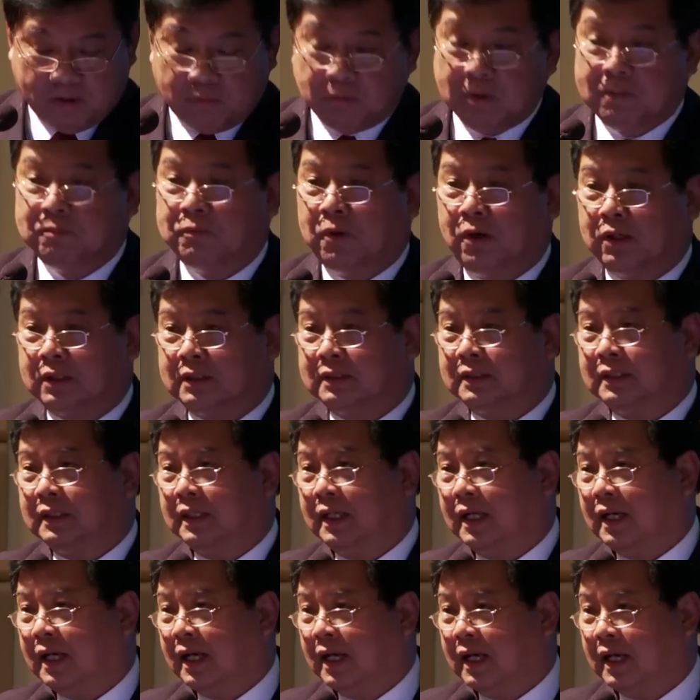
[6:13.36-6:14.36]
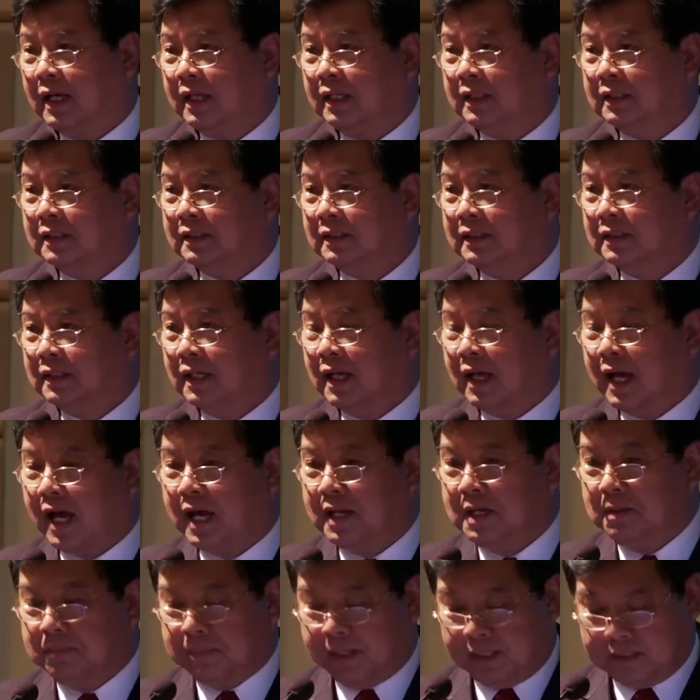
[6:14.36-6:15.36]
we bought
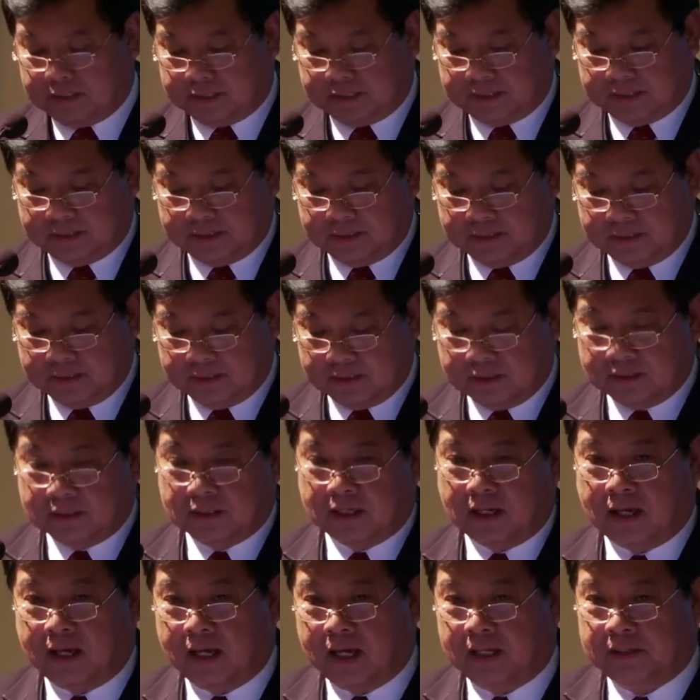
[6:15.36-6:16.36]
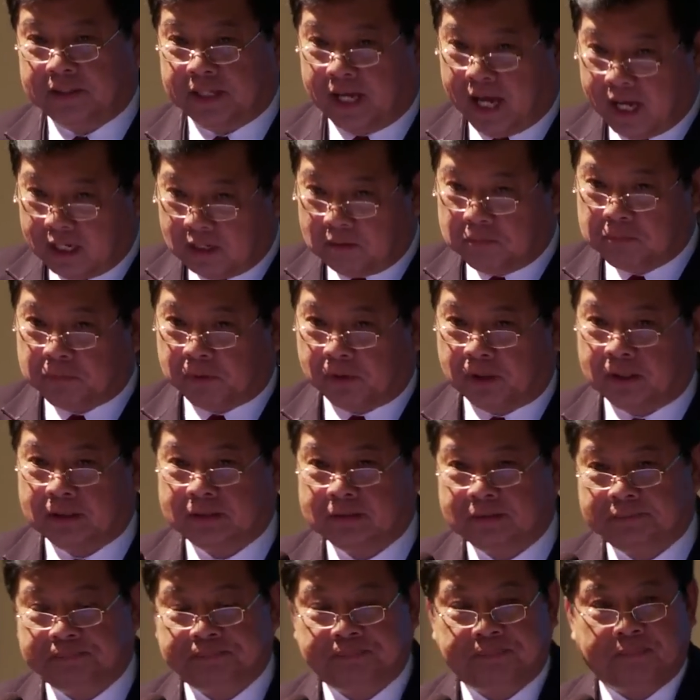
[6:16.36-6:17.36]
animals, the island-born.